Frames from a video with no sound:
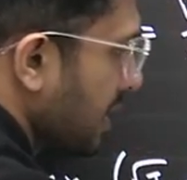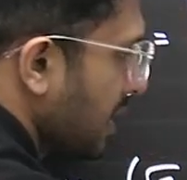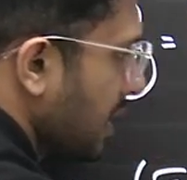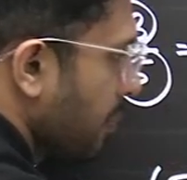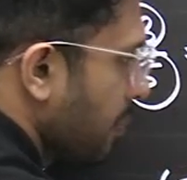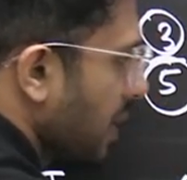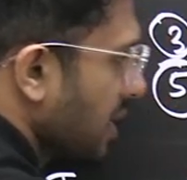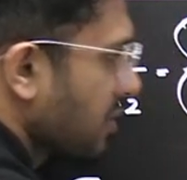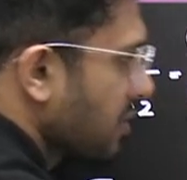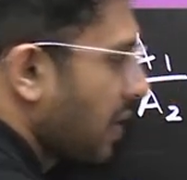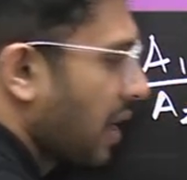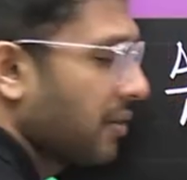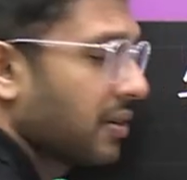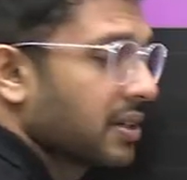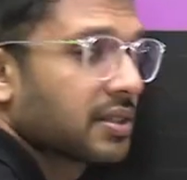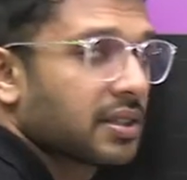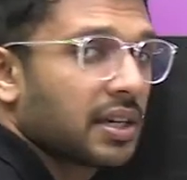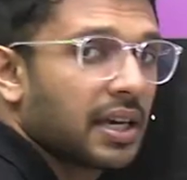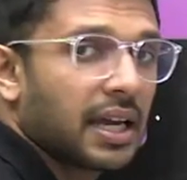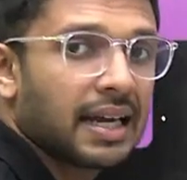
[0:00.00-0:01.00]
3 plus
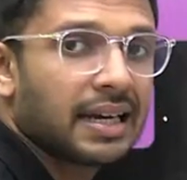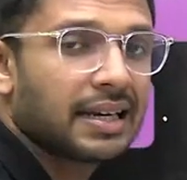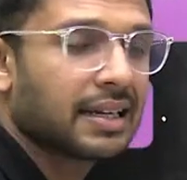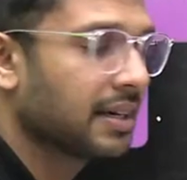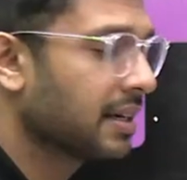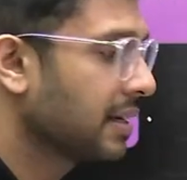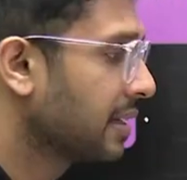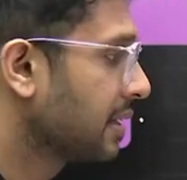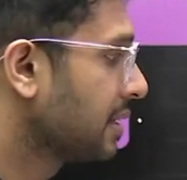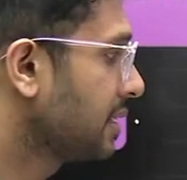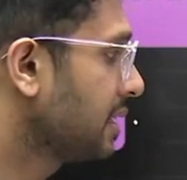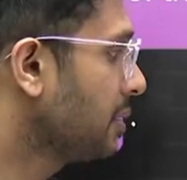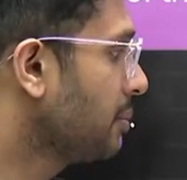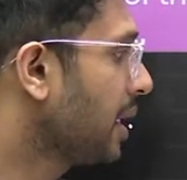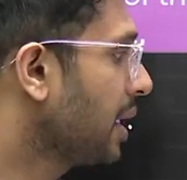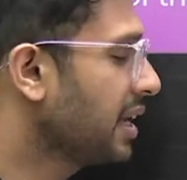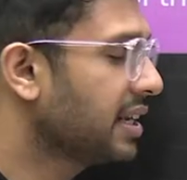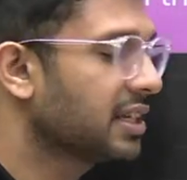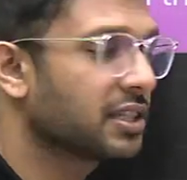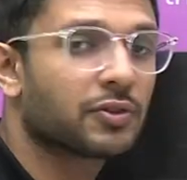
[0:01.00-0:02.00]
5 is 8, 3
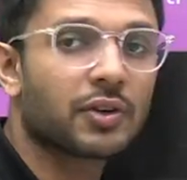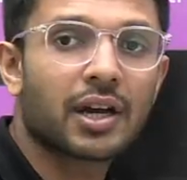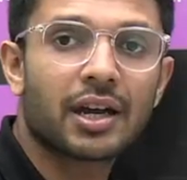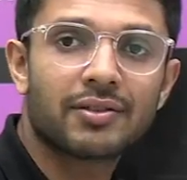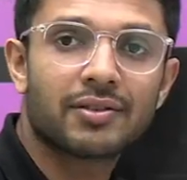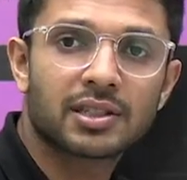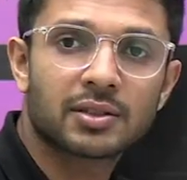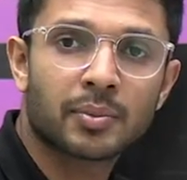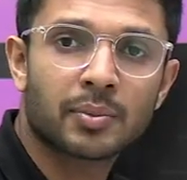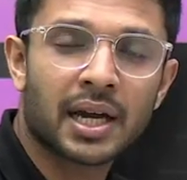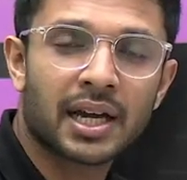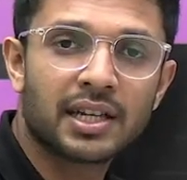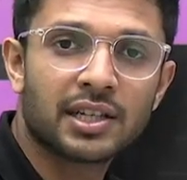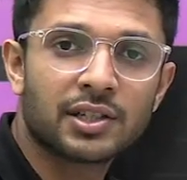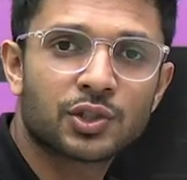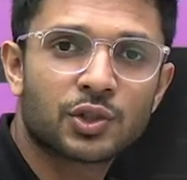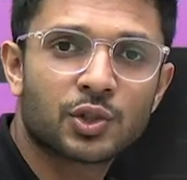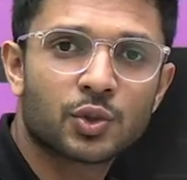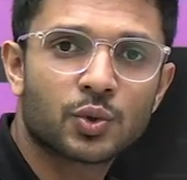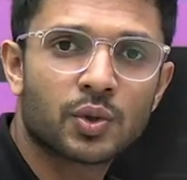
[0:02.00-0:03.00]
minus 5 is
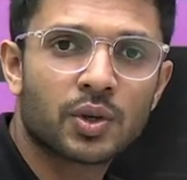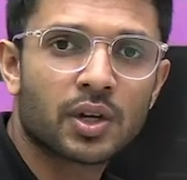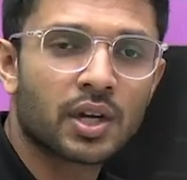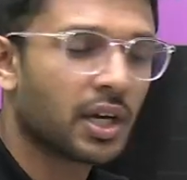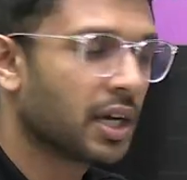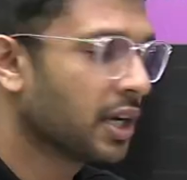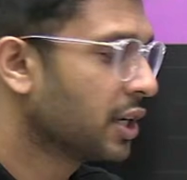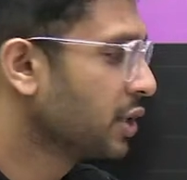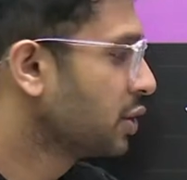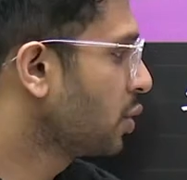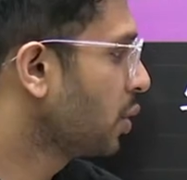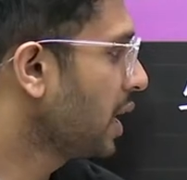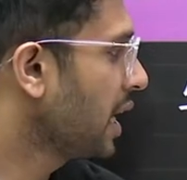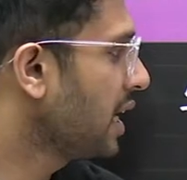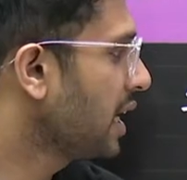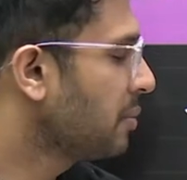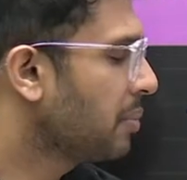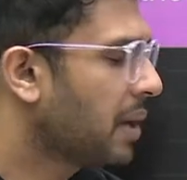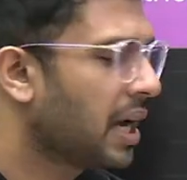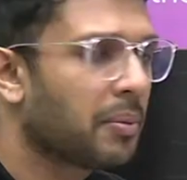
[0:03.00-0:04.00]
minus 2. So
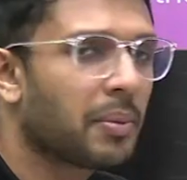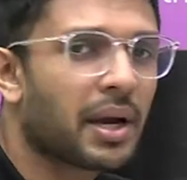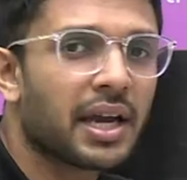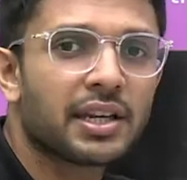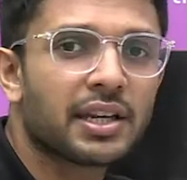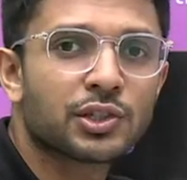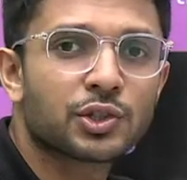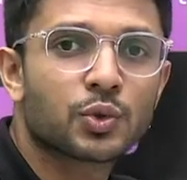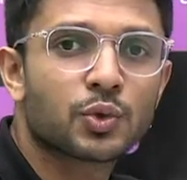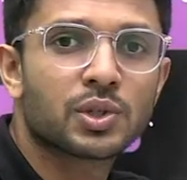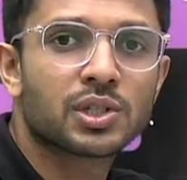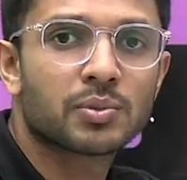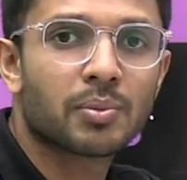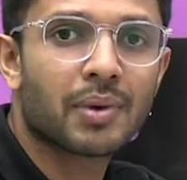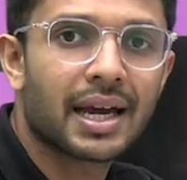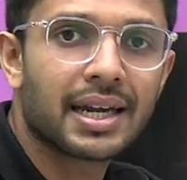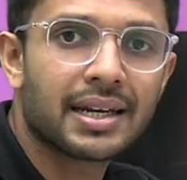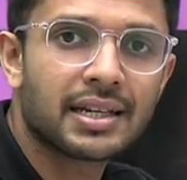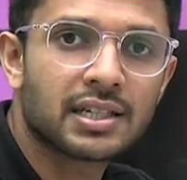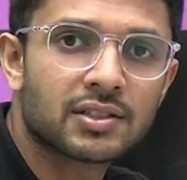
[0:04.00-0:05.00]
8 by minus 2 is
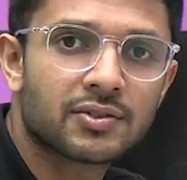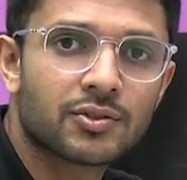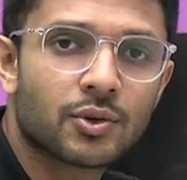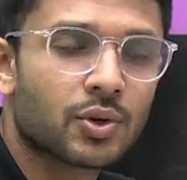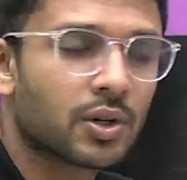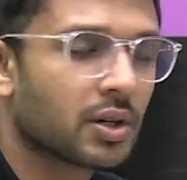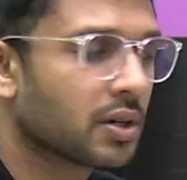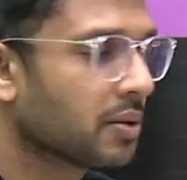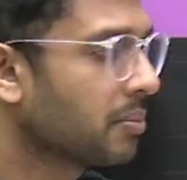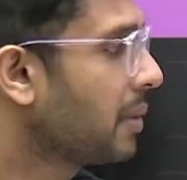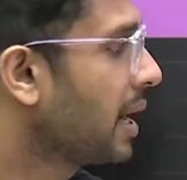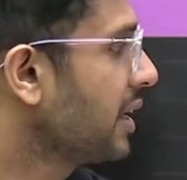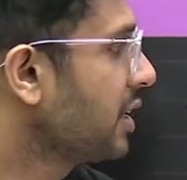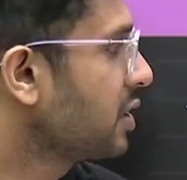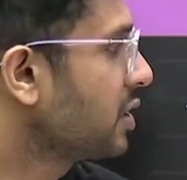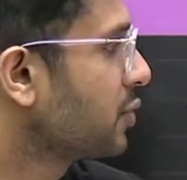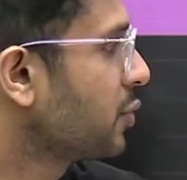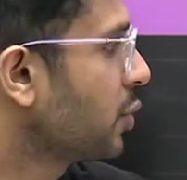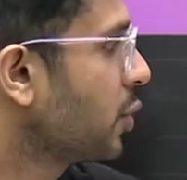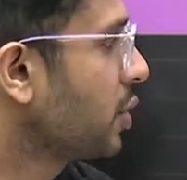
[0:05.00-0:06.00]
minus 4,
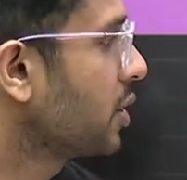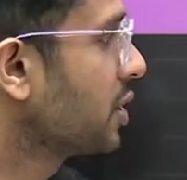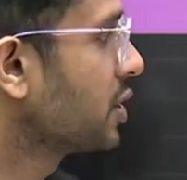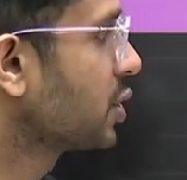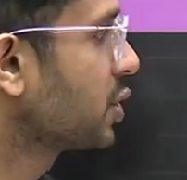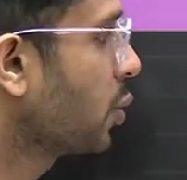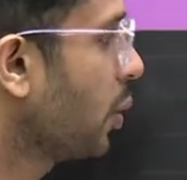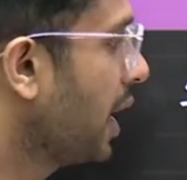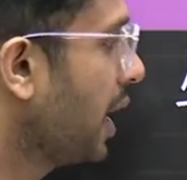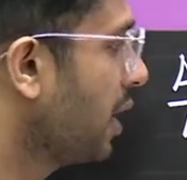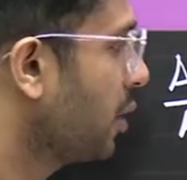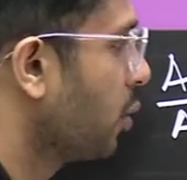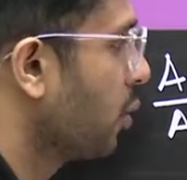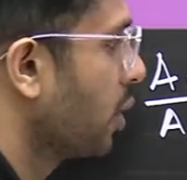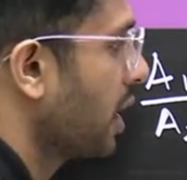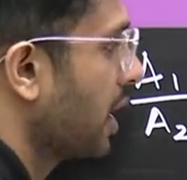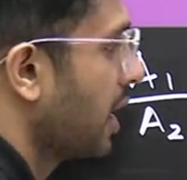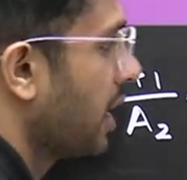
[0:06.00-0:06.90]
minus 4 square ho